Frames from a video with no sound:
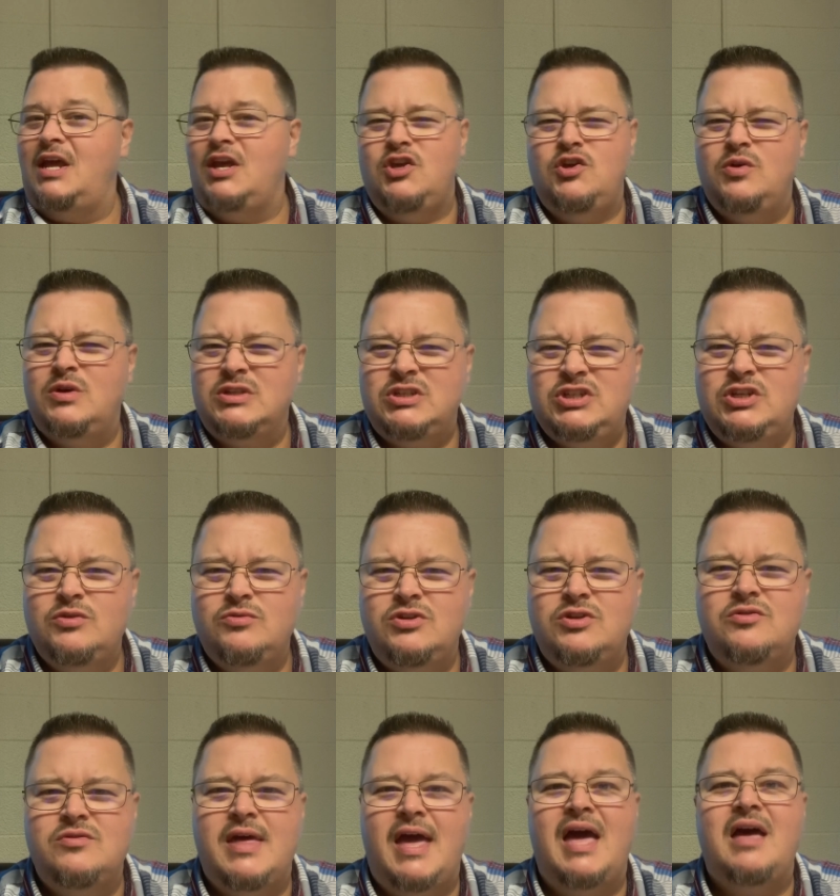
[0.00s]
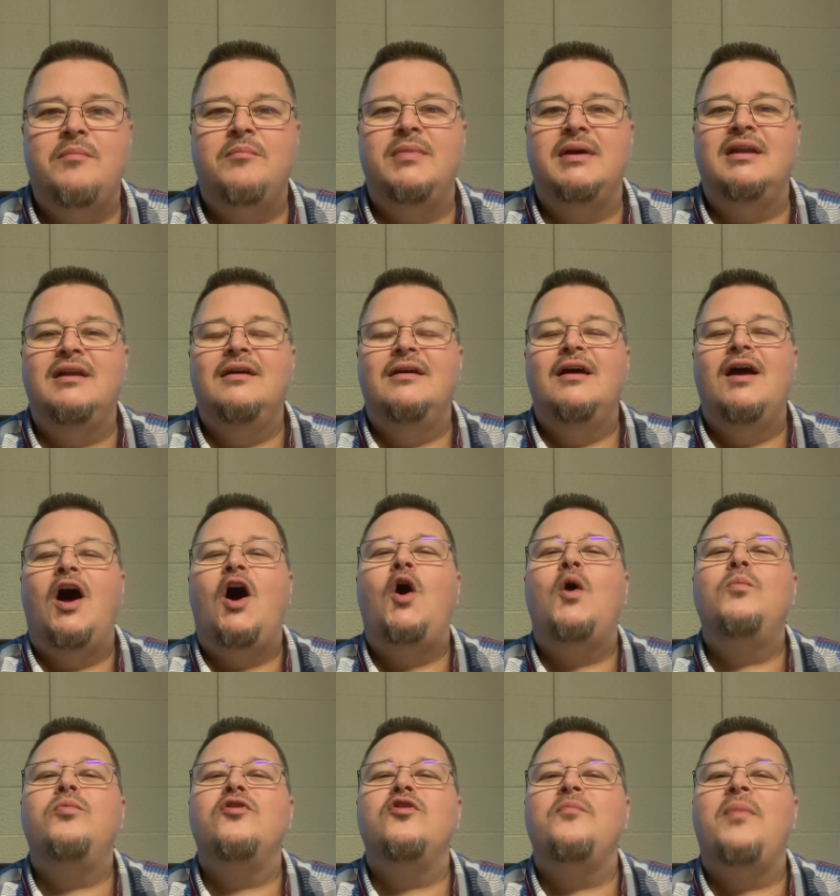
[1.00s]
and you can still do that, but
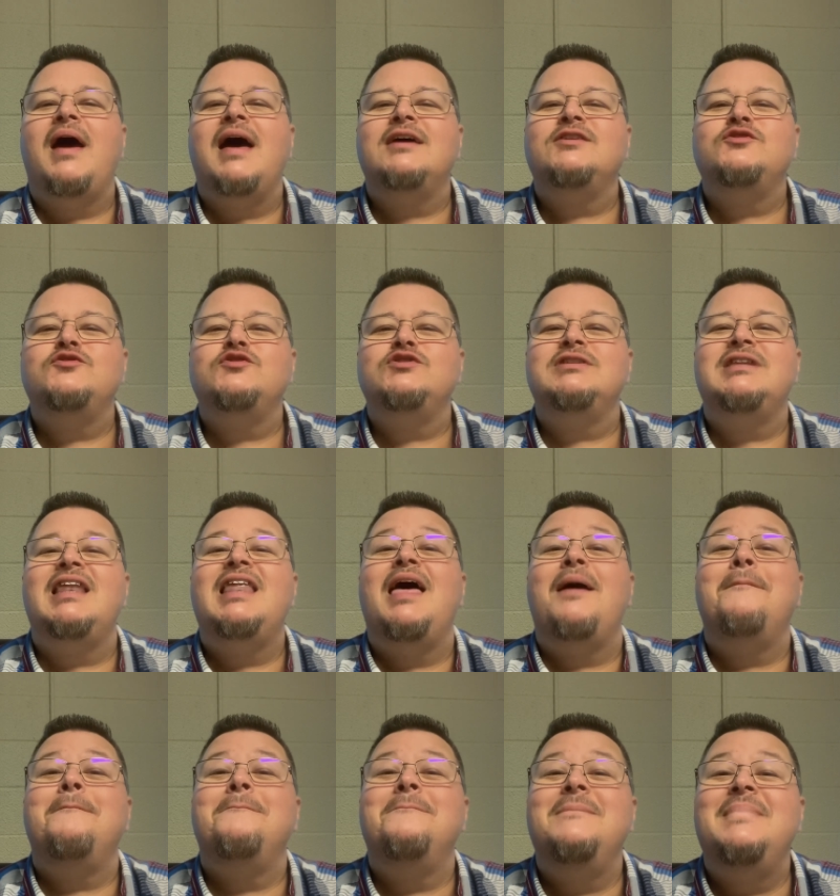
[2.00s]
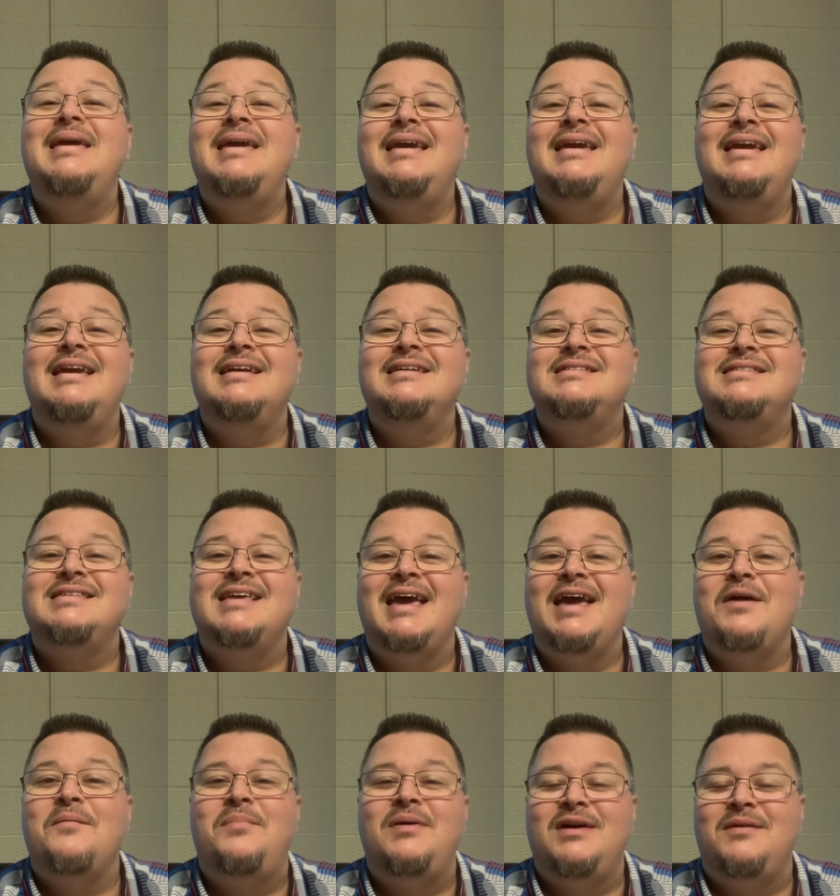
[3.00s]
home group pastors, let me
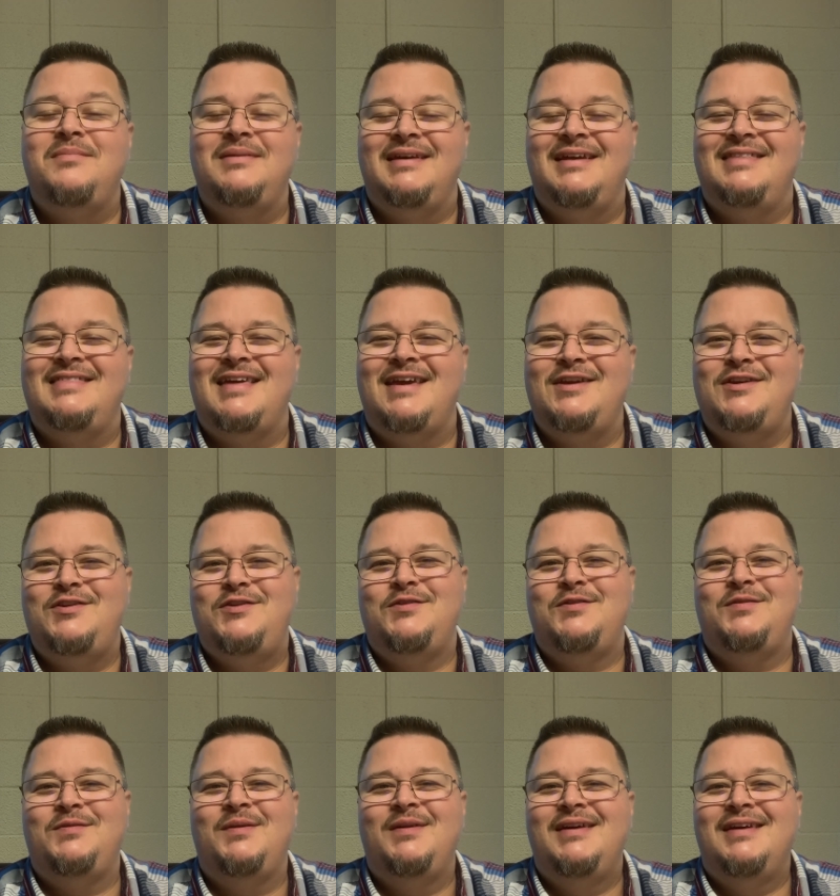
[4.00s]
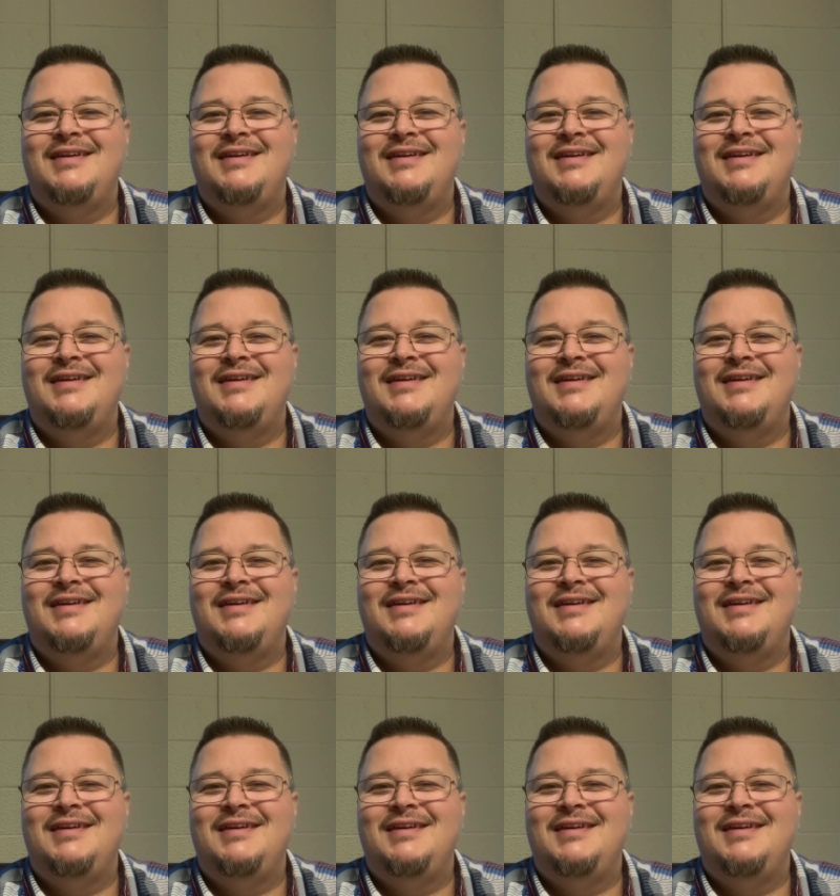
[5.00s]
say a public thank you